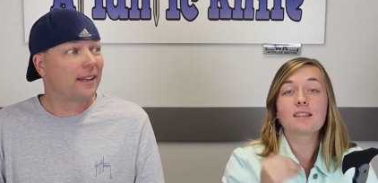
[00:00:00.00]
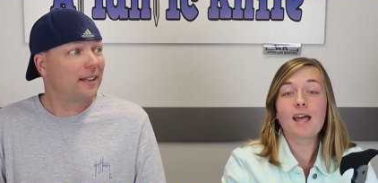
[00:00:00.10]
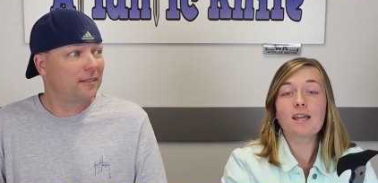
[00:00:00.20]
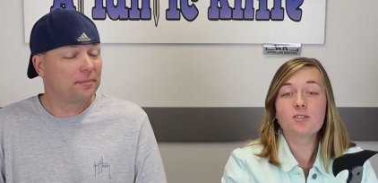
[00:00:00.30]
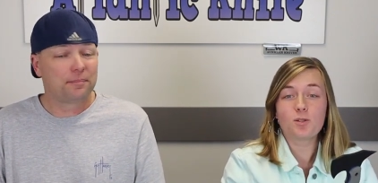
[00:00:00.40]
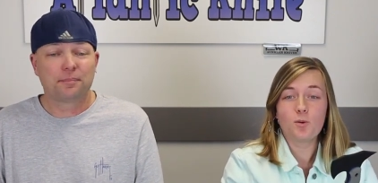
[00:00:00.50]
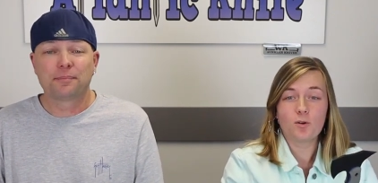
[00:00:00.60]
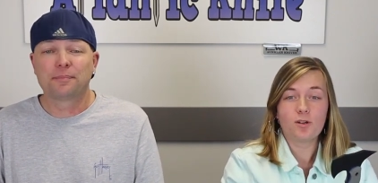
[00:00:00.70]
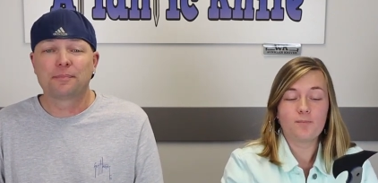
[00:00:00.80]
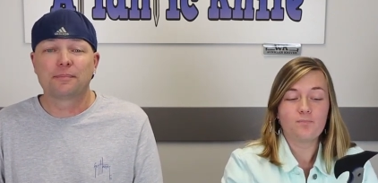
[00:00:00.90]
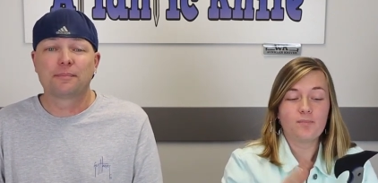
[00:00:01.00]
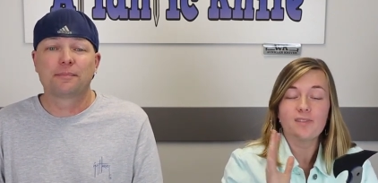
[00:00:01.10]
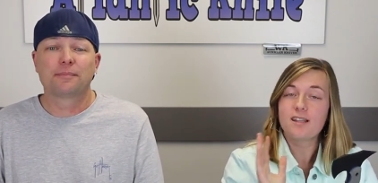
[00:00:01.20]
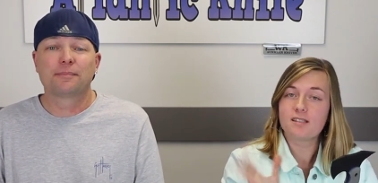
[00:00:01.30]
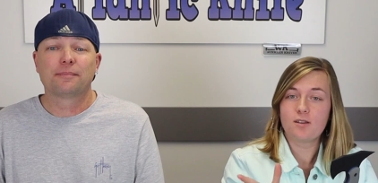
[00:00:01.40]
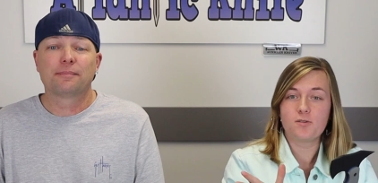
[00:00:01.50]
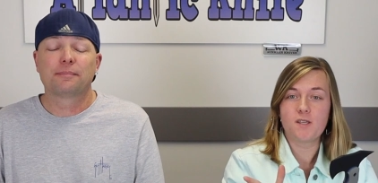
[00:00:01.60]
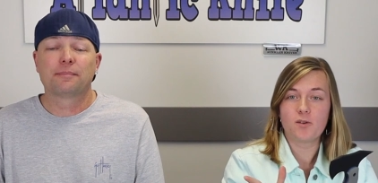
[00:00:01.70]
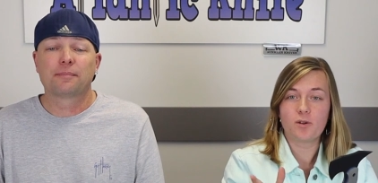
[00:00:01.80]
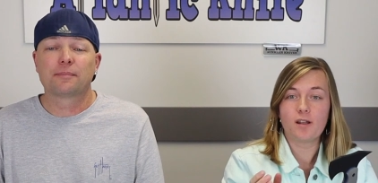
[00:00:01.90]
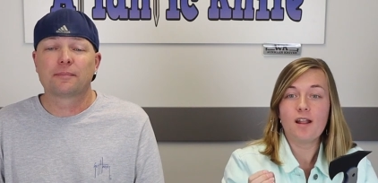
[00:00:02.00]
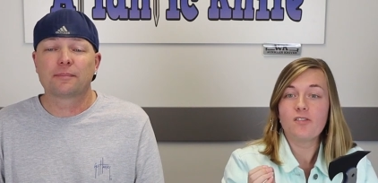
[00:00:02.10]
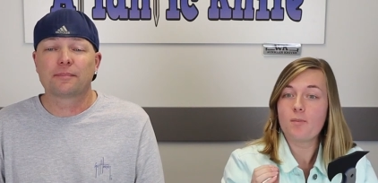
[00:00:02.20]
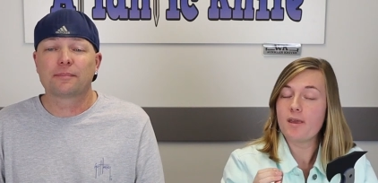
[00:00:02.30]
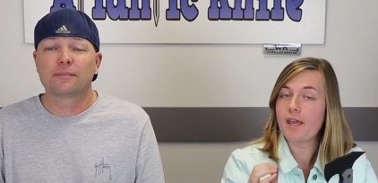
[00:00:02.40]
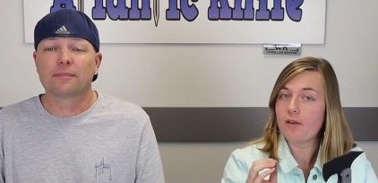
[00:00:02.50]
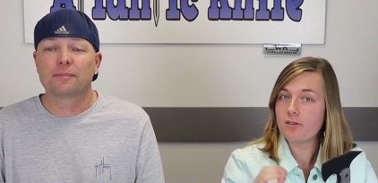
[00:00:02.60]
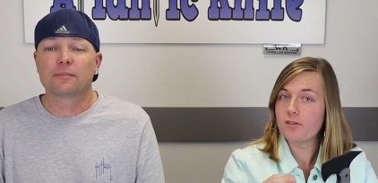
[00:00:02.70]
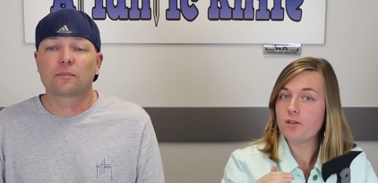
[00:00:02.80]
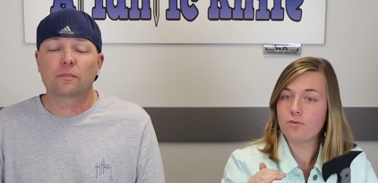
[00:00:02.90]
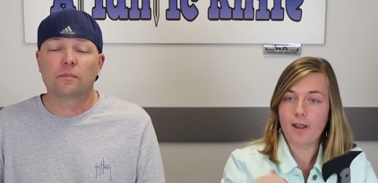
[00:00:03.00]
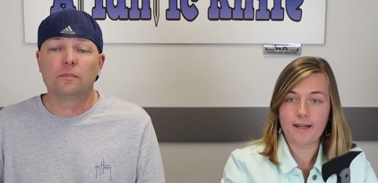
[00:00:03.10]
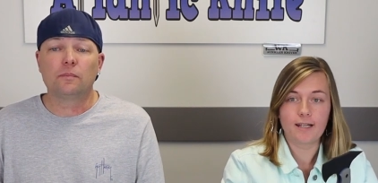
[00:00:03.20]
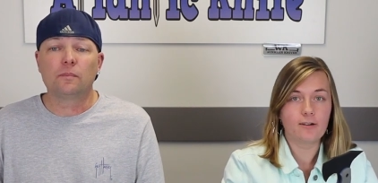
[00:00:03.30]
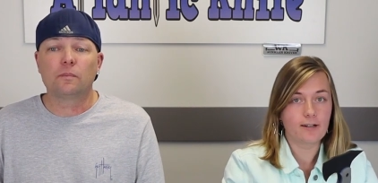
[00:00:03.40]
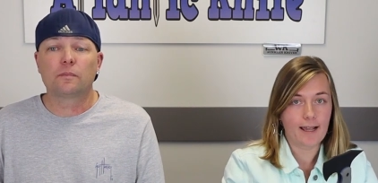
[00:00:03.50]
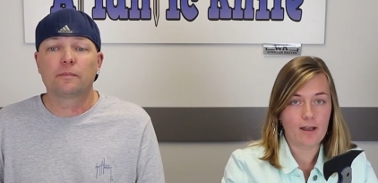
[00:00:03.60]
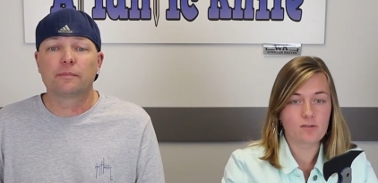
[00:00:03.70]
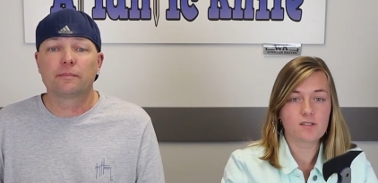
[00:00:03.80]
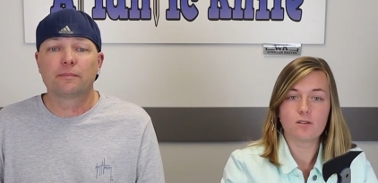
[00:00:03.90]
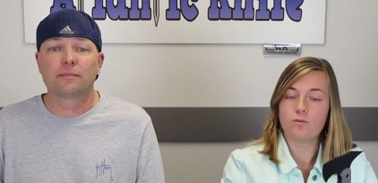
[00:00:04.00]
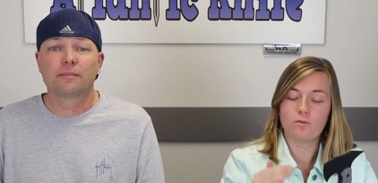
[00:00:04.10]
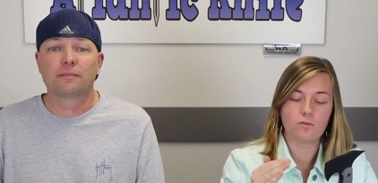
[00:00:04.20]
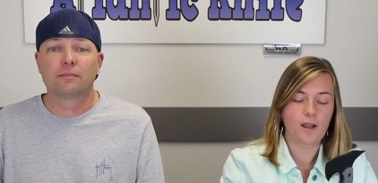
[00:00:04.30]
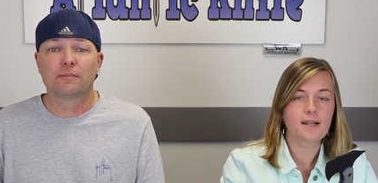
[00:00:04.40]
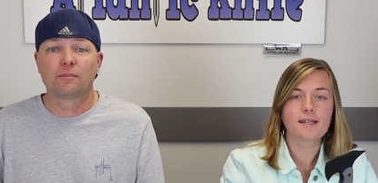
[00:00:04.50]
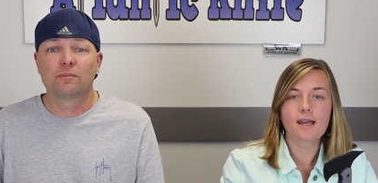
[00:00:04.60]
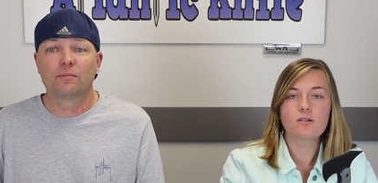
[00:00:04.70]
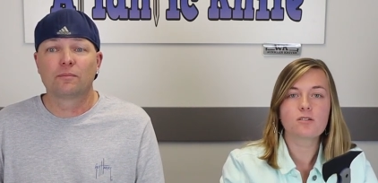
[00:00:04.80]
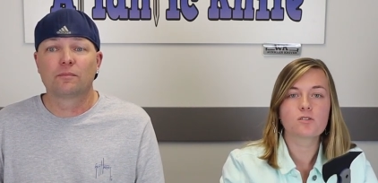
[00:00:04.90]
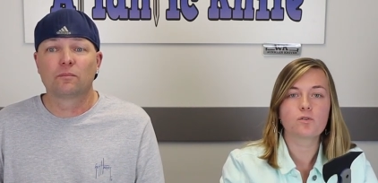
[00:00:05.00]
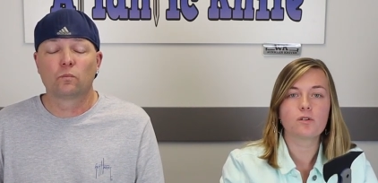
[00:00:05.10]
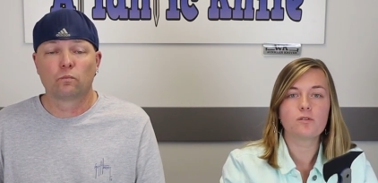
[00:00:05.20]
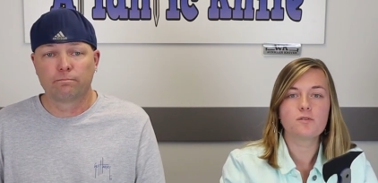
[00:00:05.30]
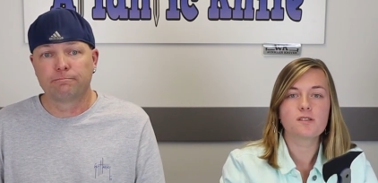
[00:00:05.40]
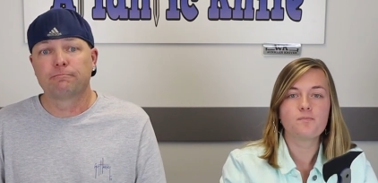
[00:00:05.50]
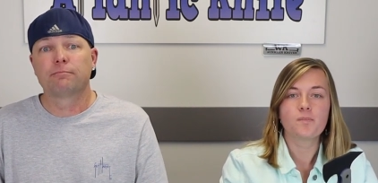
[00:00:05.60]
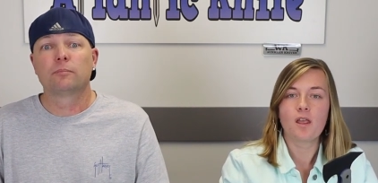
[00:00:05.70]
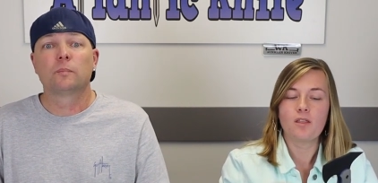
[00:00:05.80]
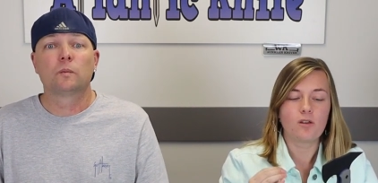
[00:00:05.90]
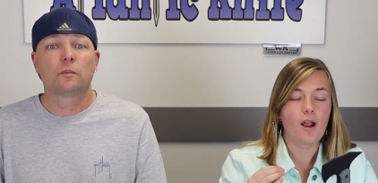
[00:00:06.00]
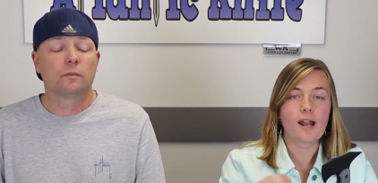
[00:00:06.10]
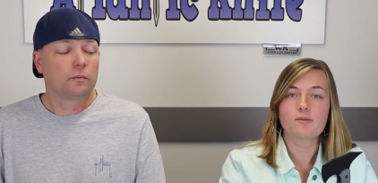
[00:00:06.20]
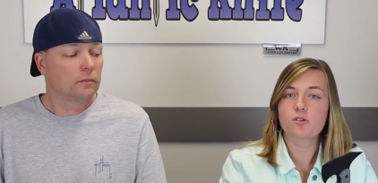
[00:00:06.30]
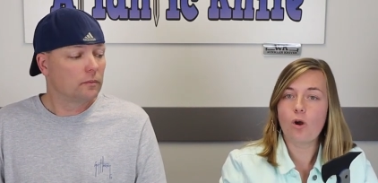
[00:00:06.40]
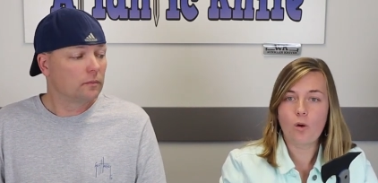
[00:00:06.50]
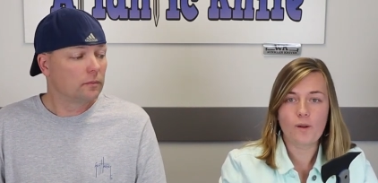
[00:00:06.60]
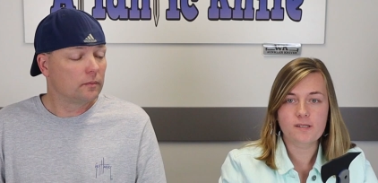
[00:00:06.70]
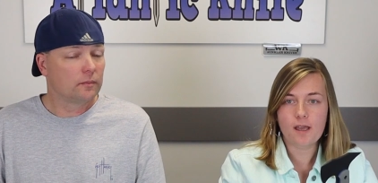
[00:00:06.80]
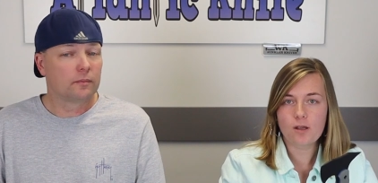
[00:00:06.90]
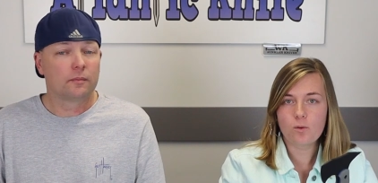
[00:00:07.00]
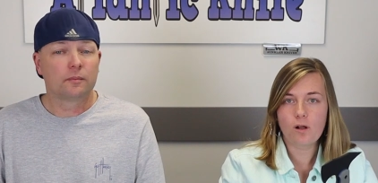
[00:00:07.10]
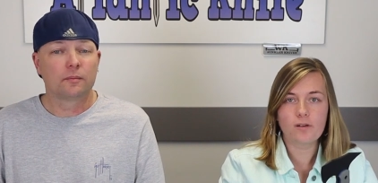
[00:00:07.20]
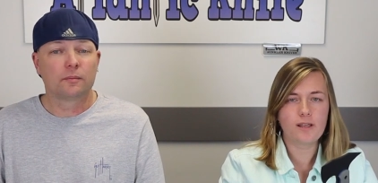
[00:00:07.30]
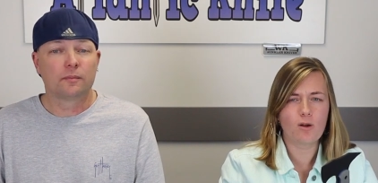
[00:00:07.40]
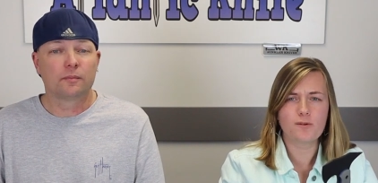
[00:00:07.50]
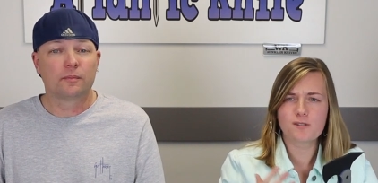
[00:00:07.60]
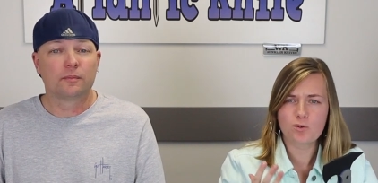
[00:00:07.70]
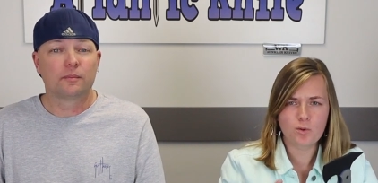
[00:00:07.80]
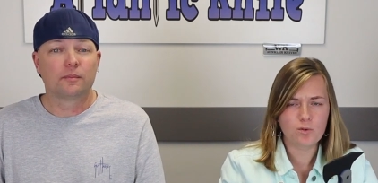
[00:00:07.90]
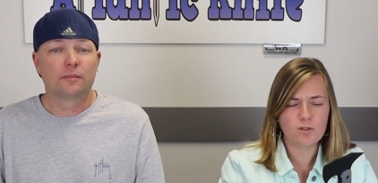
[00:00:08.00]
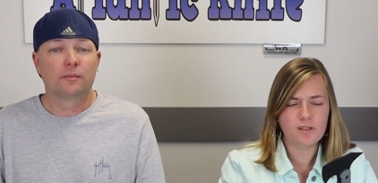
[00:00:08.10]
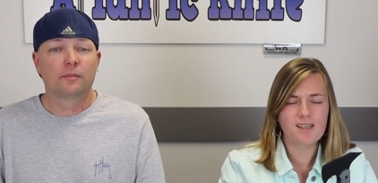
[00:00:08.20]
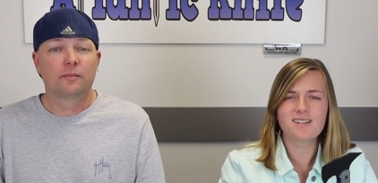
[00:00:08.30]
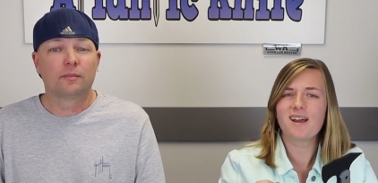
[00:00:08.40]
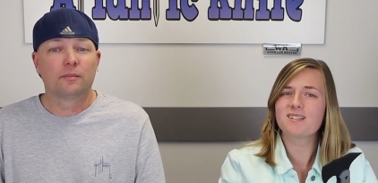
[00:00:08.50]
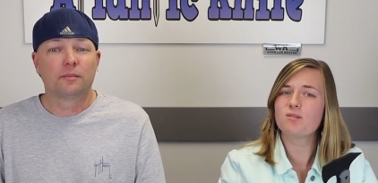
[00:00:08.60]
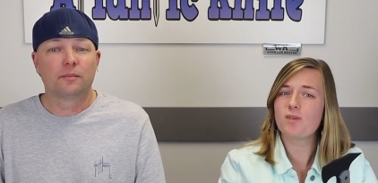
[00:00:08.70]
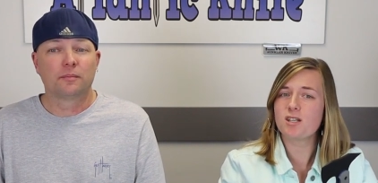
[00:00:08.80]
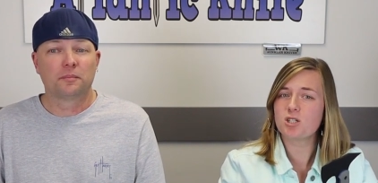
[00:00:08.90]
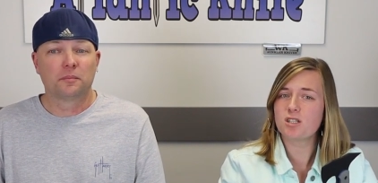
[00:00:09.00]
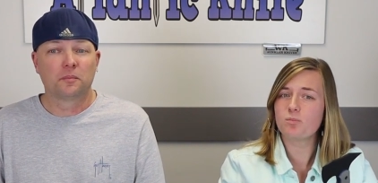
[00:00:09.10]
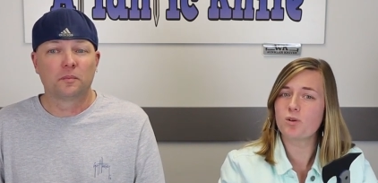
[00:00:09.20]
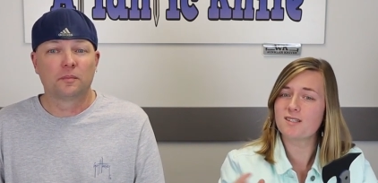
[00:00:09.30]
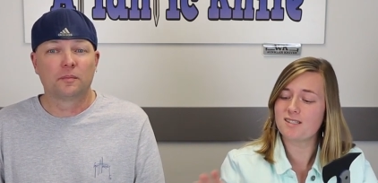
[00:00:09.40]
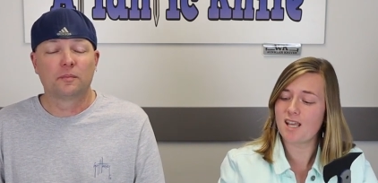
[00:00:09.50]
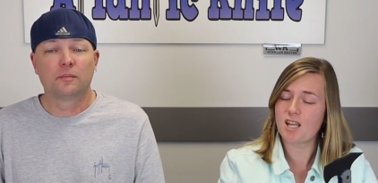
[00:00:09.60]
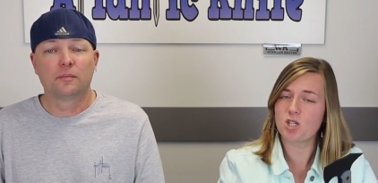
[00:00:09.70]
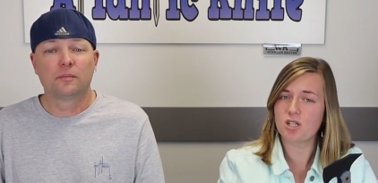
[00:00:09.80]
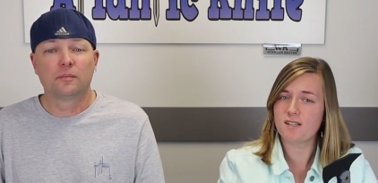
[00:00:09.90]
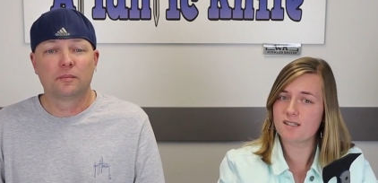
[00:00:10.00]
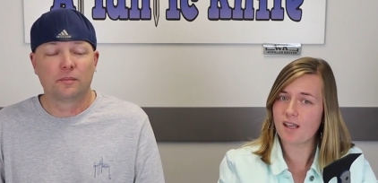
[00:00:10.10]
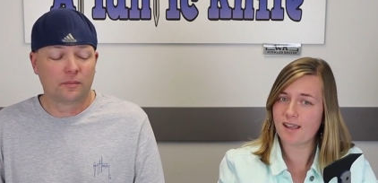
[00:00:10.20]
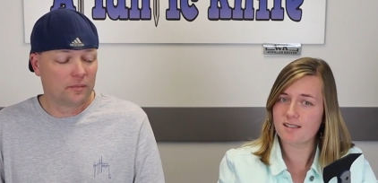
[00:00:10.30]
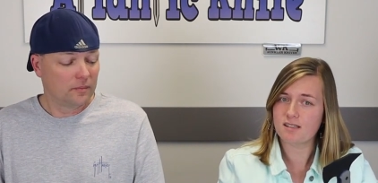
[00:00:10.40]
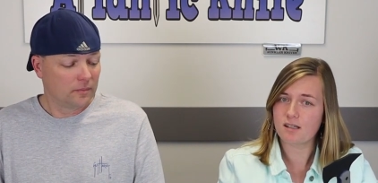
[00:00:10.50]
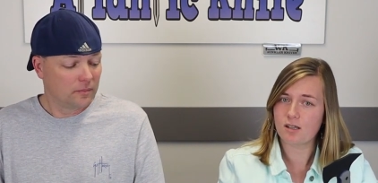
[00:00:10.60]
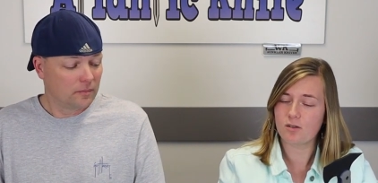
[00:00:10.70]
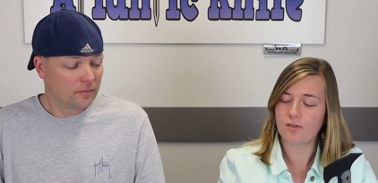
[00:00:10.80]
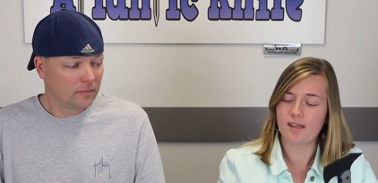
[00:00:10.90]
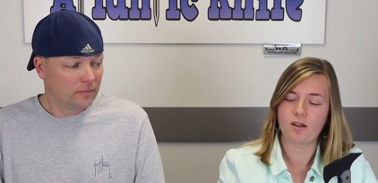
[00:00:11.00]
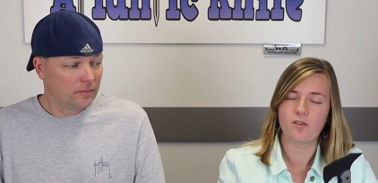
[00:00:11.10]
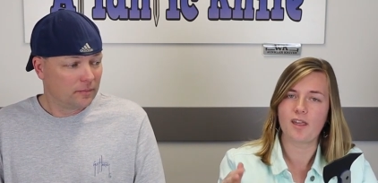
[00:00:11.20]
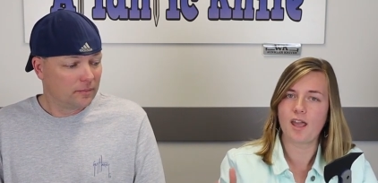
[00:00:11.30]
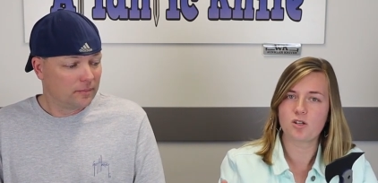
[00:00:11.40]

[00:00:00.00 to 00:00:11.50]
Speaker 1: I like TOOR. That's no secret. They make everything right here in house, like right down to the screws. Their items are always high quality, always cool looking, not to mention the presentation is nice, you know. They got all the